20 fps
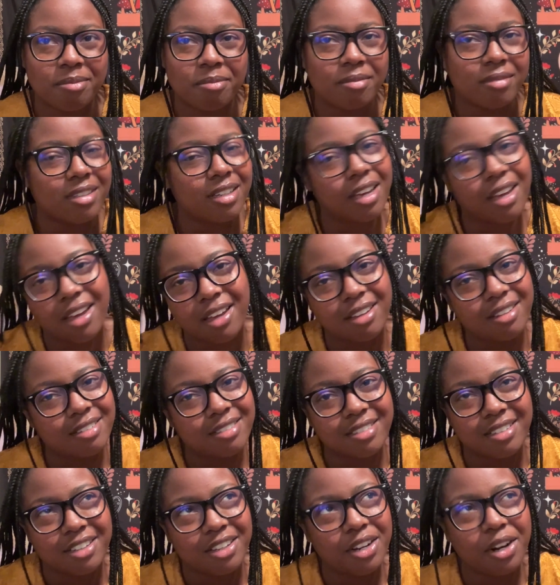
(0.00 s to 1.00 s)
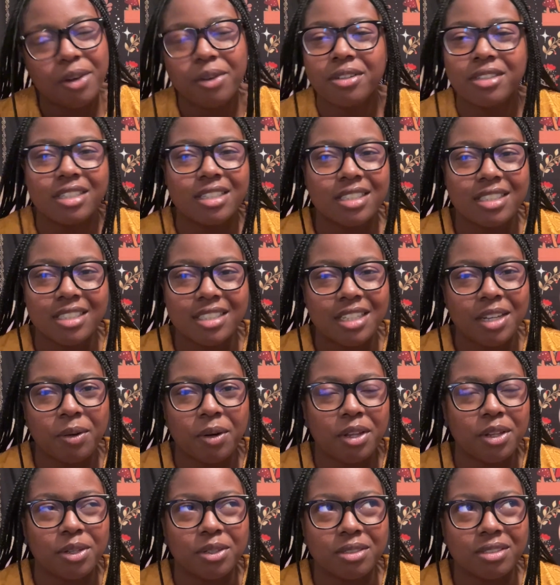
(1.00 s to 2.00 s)
Ying, you know, like one
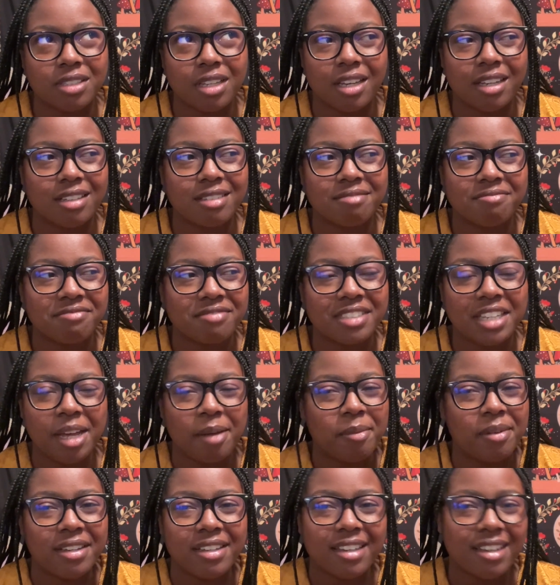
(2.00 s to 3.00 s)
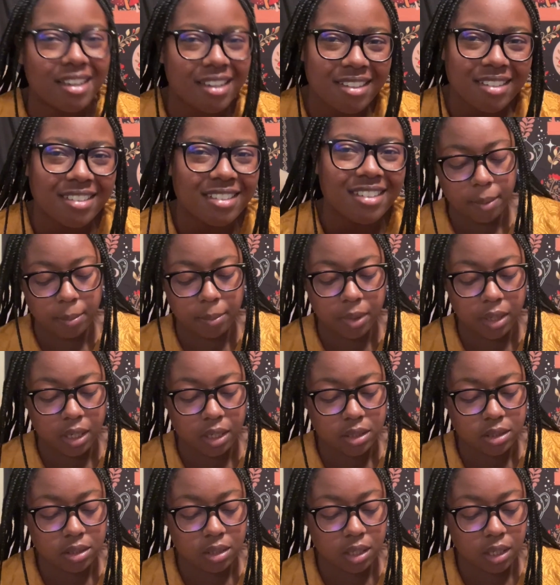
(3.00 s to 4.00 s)
of those like, damn it, Ying.
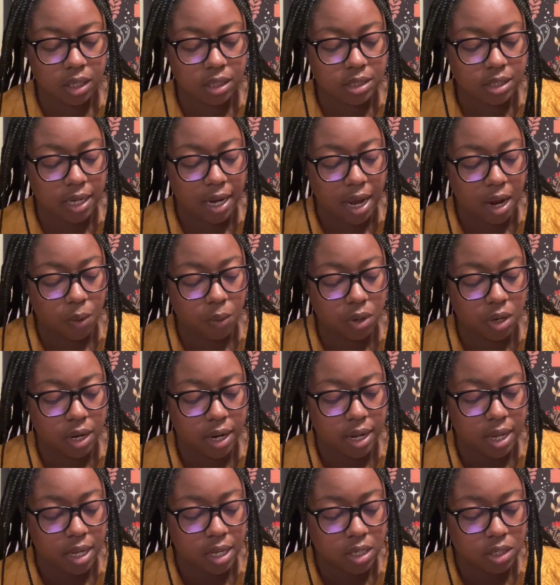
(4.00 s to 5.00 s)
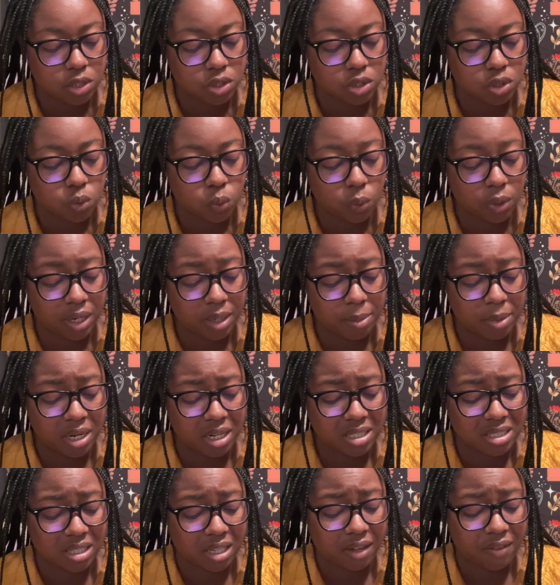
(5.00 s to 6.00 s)
But it's an hour and twenty
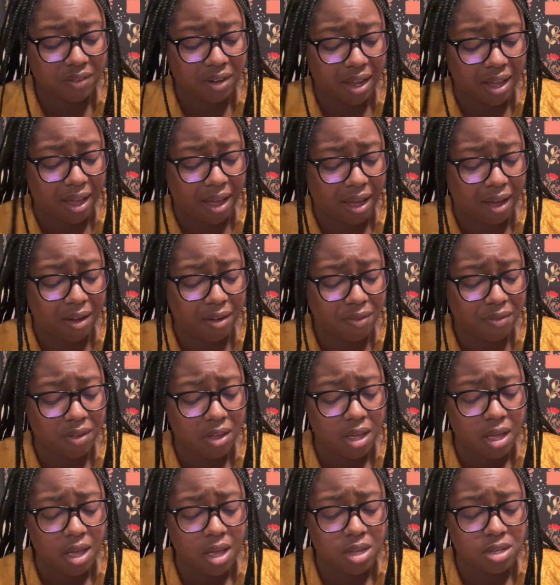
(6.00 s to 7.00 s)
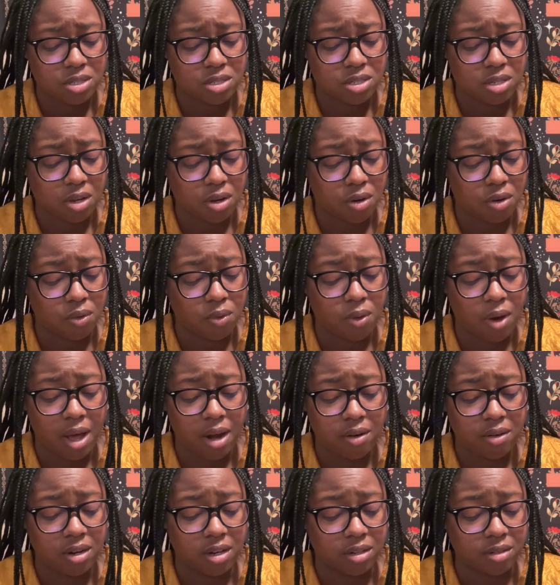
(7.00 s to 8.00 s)
minutes left I have, so I
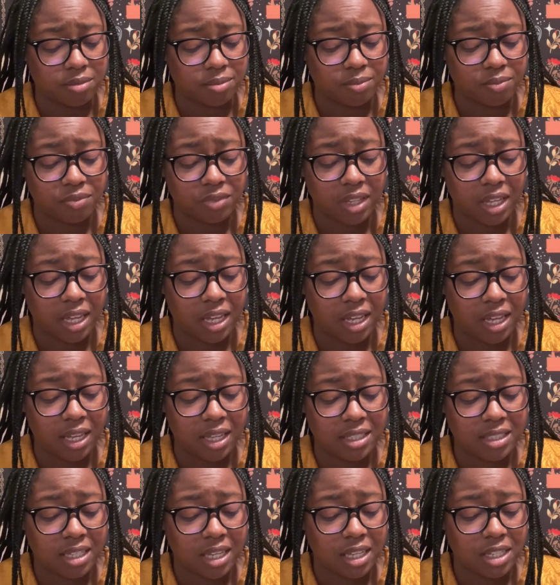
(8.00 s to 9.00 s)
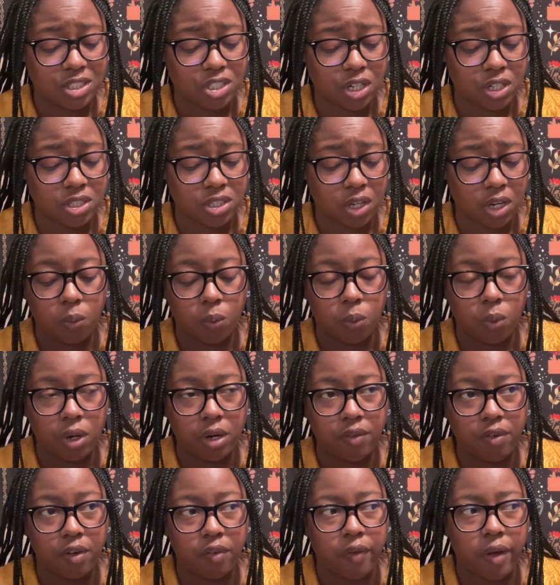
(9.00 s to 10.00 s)
don't know. The heat is getting turned on. One
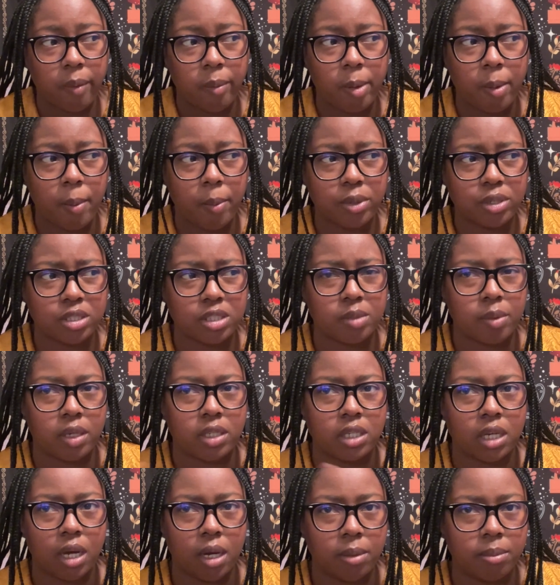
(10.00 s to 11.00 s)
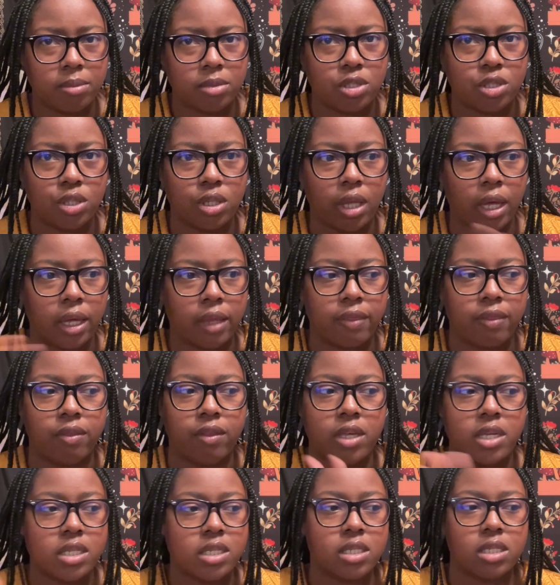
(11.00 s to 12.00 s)
of her family members is about to come to like
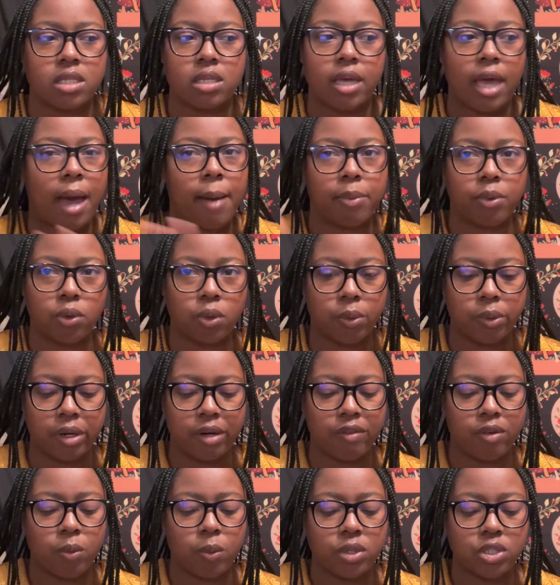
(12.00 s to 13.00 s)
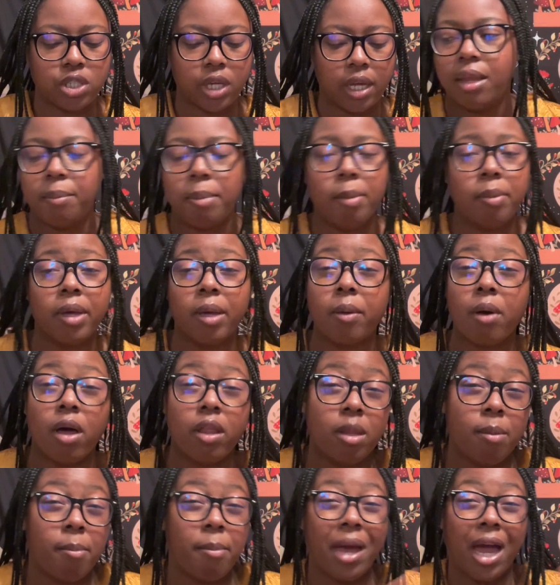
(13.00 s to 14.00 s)
this capital or whatever, in which like people could call
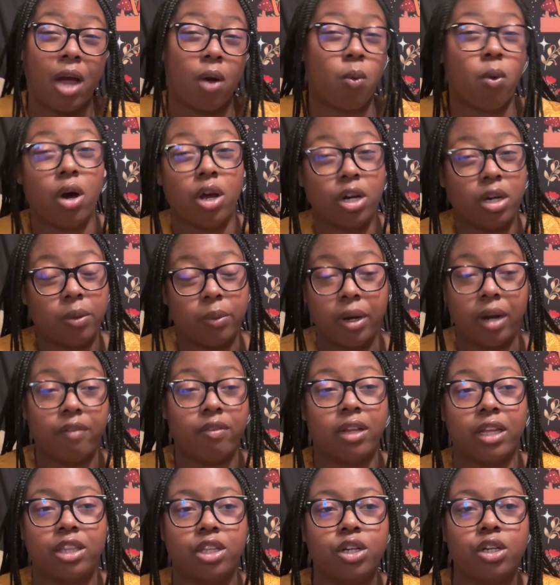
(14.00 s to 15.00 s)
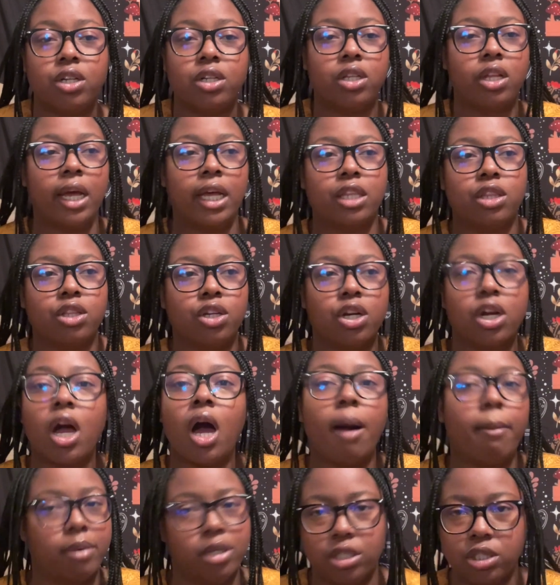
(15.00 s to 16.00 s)
them backwater or whatever. Like they're like they're
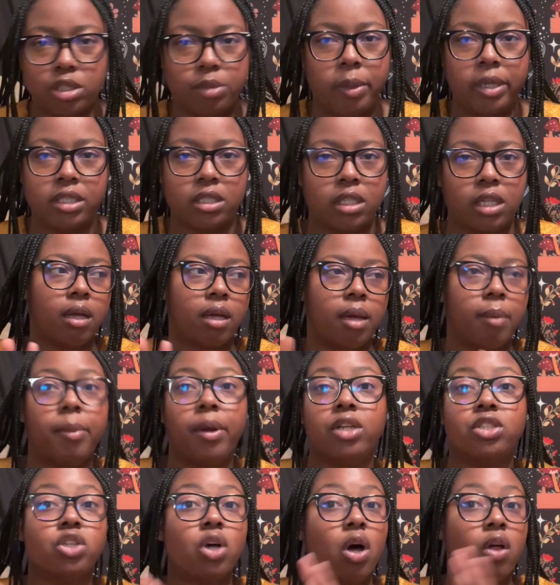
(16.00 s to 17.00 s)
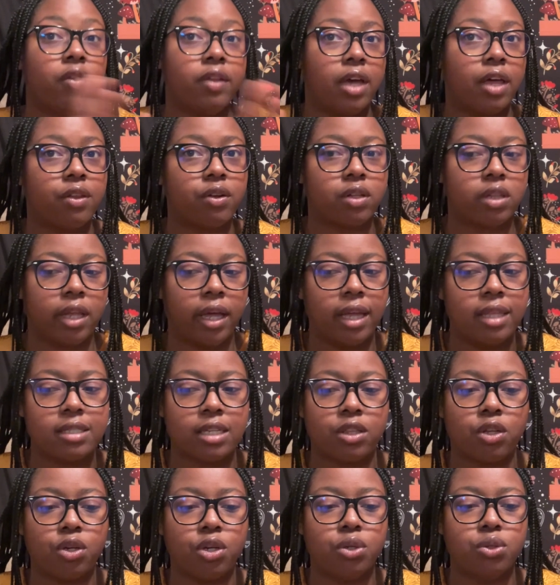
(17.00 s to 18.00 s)
commoners basically compared to all the other clans.
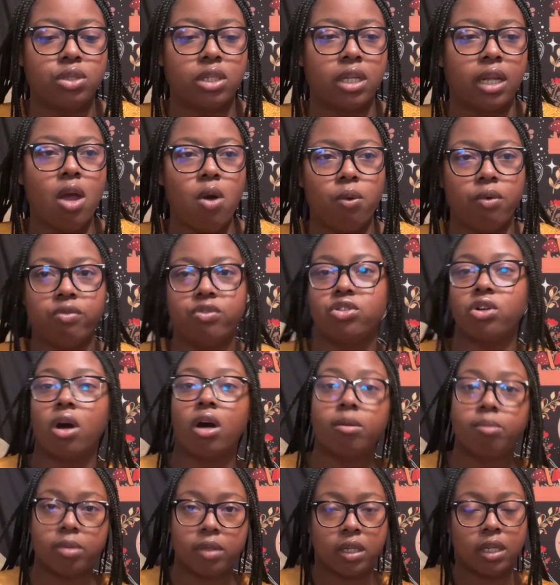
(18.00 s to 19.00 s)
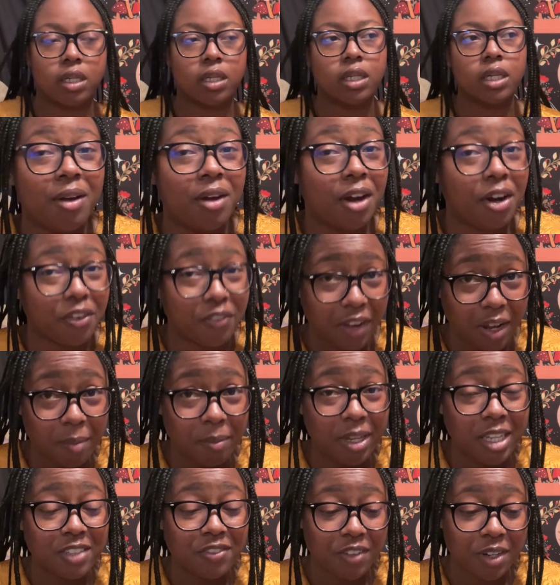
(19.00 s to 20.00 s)
Like they're usually like withdrawn politically. Her
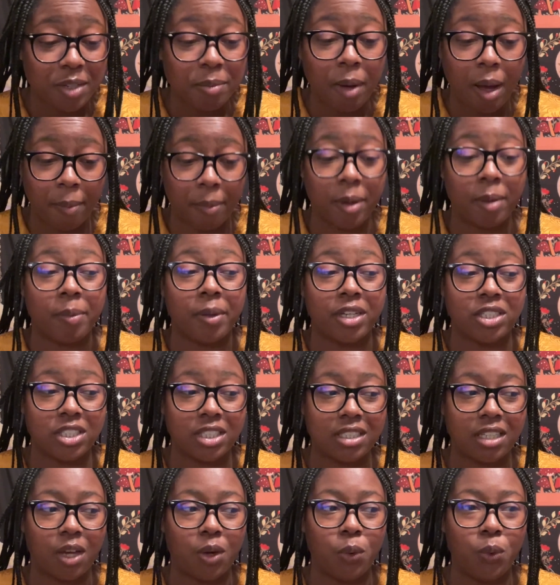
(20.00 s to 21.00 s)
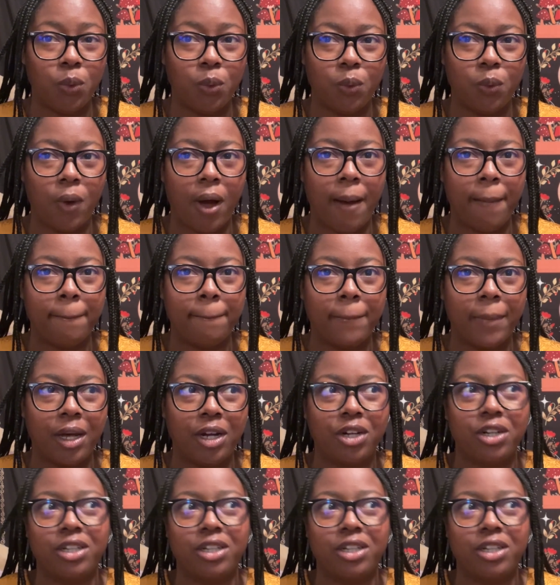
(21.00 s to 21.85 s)
family is finna pop up, and she's like, "Ooh, I'm under